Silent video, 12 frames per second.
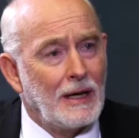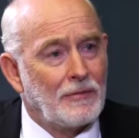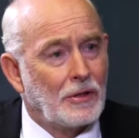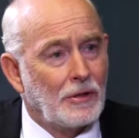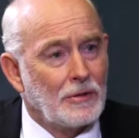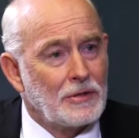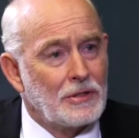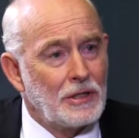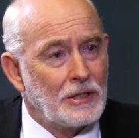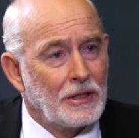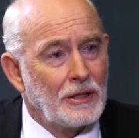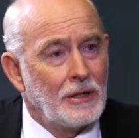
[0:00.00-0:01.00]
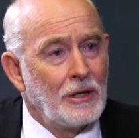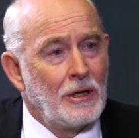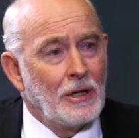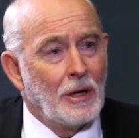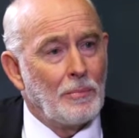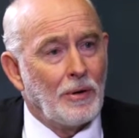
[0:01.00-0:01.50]
have to consider
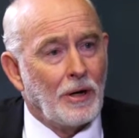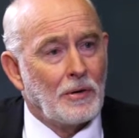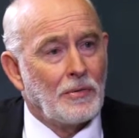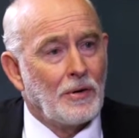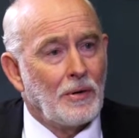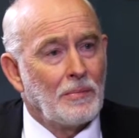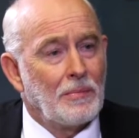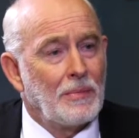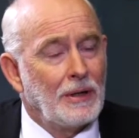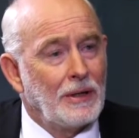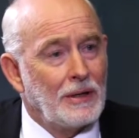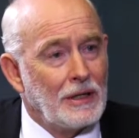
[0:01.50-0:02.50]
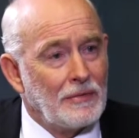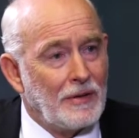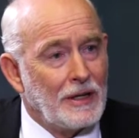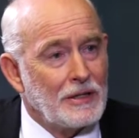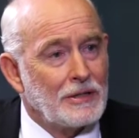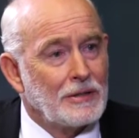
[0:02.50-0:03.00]
apart from
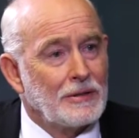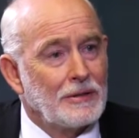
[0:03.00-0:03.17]
inflation?